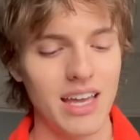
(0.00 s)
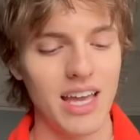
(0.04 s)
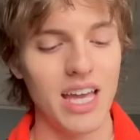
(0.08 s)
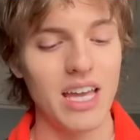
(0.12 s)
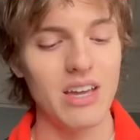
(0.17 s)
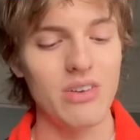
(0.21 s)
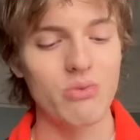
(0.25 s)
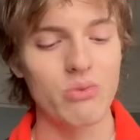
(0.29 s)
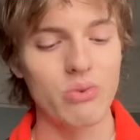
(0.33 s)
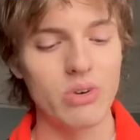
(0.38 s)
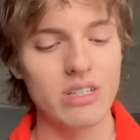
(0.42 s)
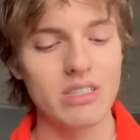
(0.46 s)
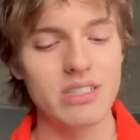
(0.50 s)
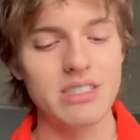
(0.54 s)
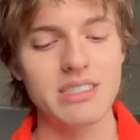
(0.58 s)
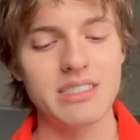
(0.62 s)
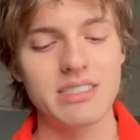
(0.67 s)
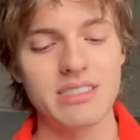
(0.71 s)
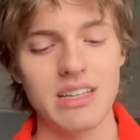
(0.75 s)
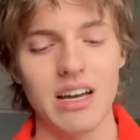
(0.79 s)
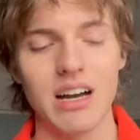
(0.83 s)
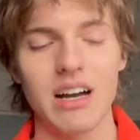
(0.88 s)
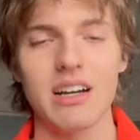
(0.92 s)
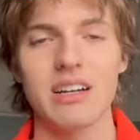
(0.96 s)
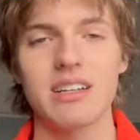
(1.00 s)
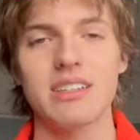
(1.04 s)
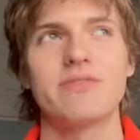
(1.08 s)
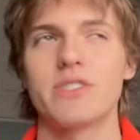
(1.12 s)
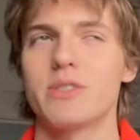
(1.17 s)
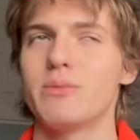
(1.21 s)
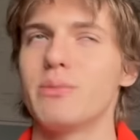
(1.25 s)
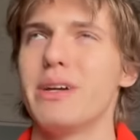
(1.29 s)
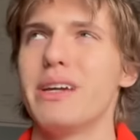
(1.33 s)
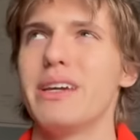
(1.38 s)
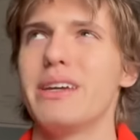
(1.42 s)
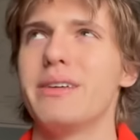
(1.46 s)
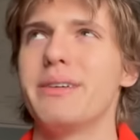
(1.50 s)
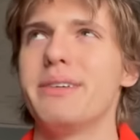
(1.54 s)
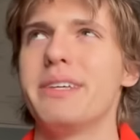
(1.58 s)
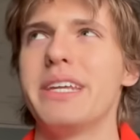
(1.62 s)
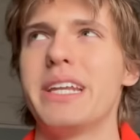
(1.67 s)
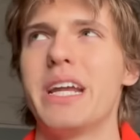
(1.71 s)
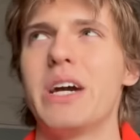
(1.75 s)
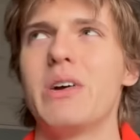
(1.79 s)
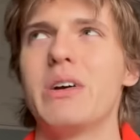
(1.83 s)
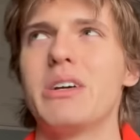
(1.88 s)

It really sucked for me, you know,